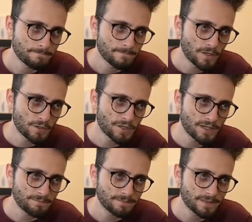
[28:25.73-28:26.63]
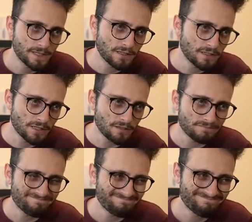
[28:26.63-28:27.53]
You understand? Little, little,
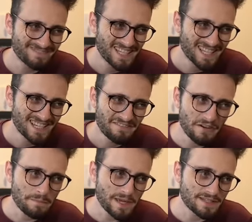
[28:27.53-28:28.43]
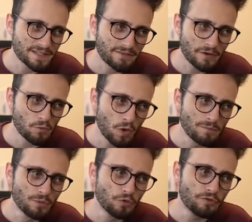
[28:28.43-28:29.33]
very basic, very one
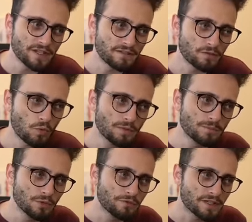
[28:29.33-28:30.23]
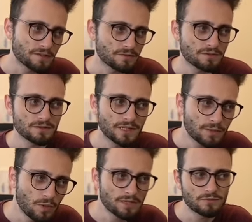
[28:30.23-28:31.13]
movie, one movie, like
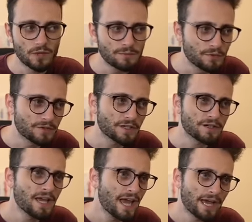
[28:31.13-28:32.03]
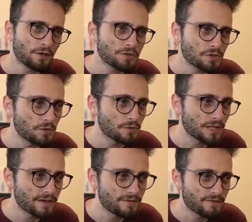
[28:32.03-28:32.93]
one, one move here, and also
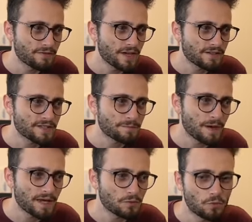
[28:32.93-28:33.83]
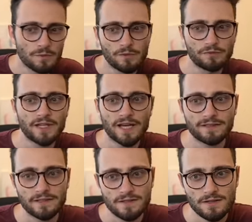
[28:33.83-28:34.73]
like they didn't spot one move
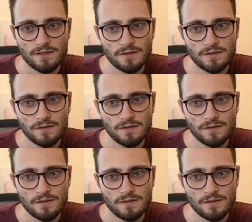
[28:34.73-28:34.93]
tactics.